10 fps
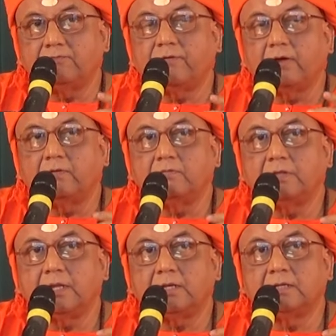they
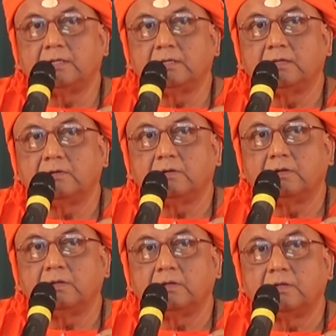found that
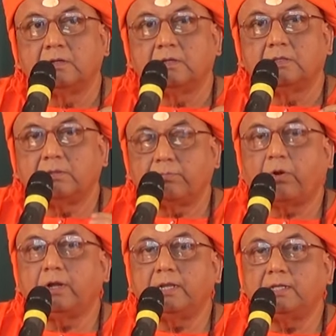the
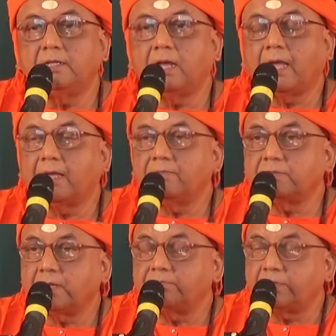body, I
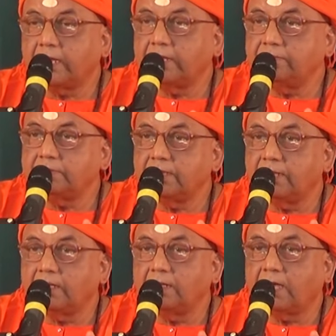am sometimes
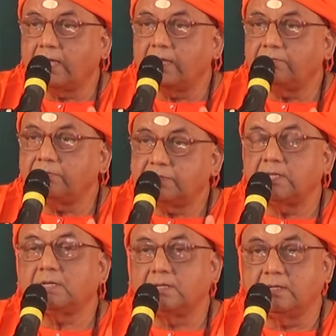saying I am
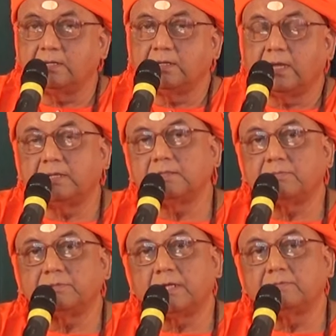sick, and
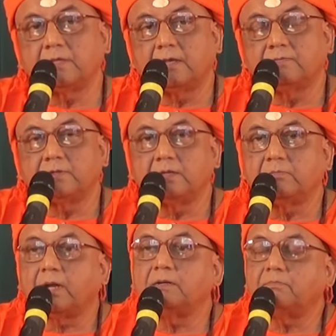sometimes I am
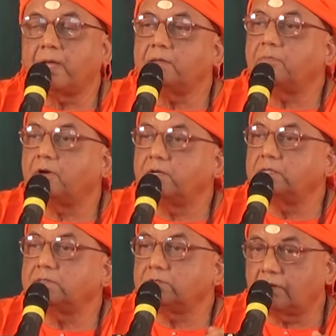saying, but my
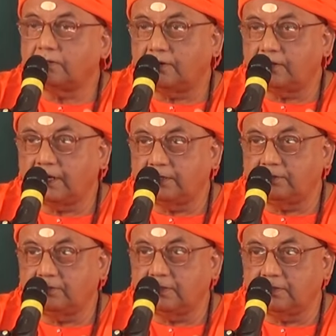body is not all
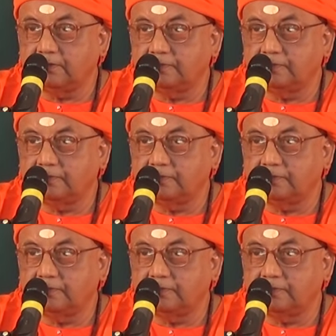right today.